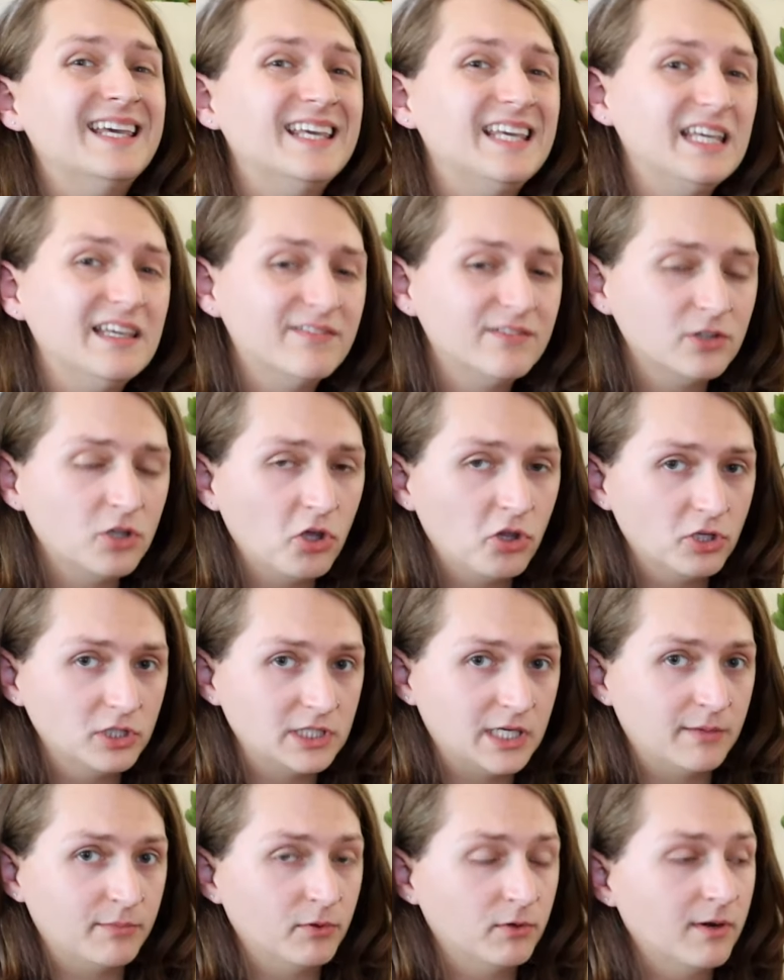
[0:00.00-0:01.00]
Even though they're
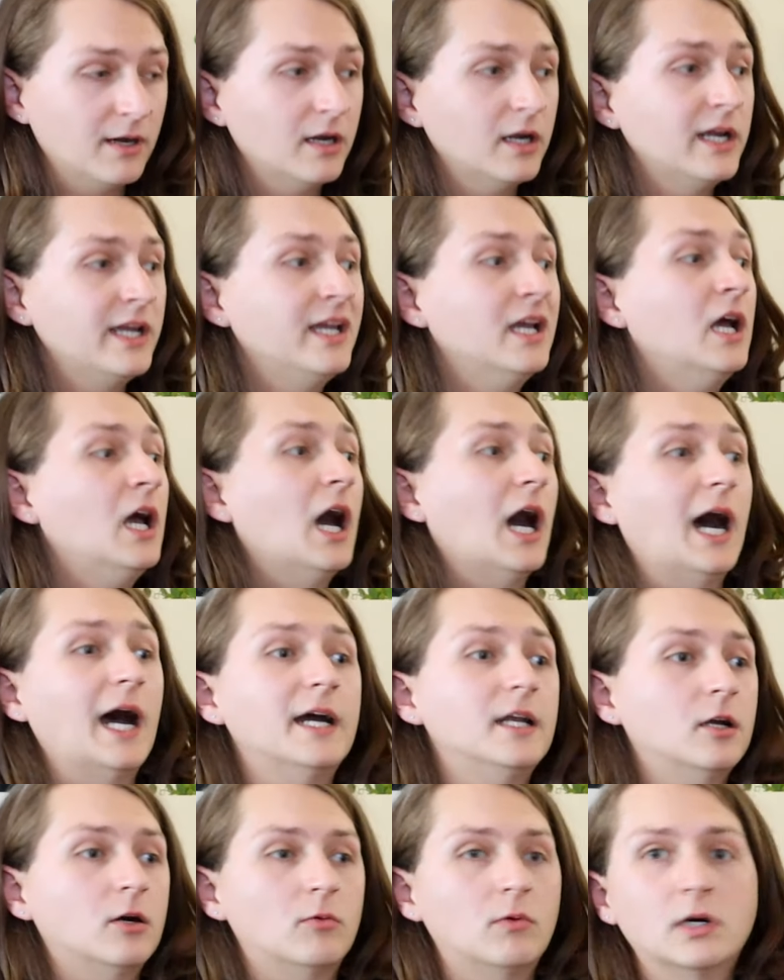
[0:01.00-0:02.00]
temporary,
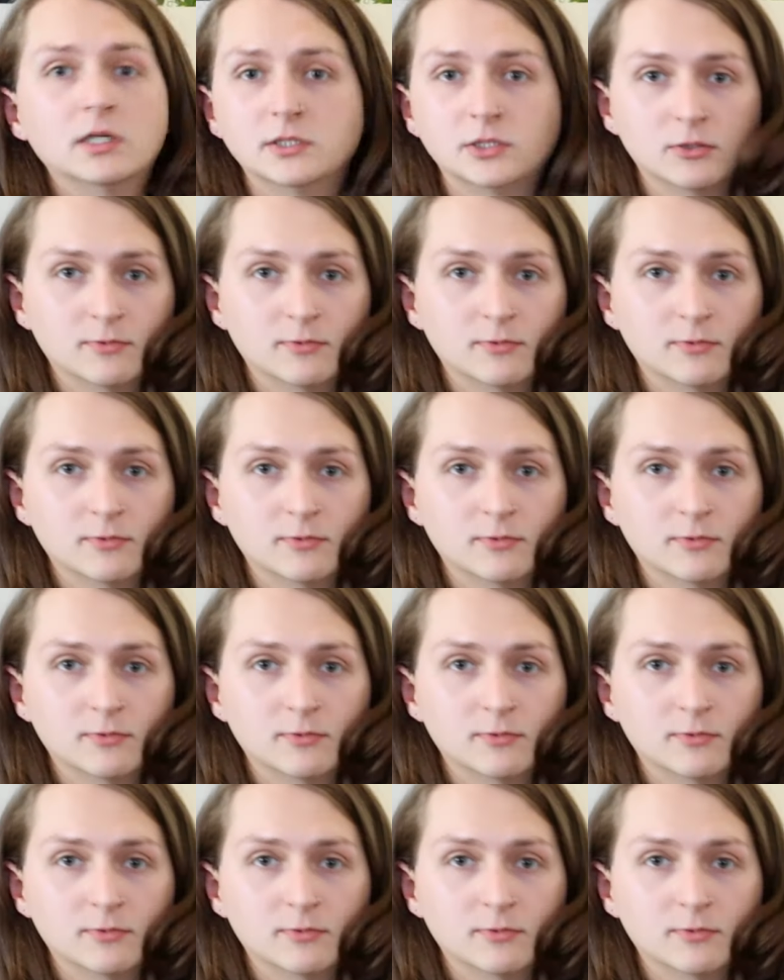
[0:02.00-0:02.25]
I don't want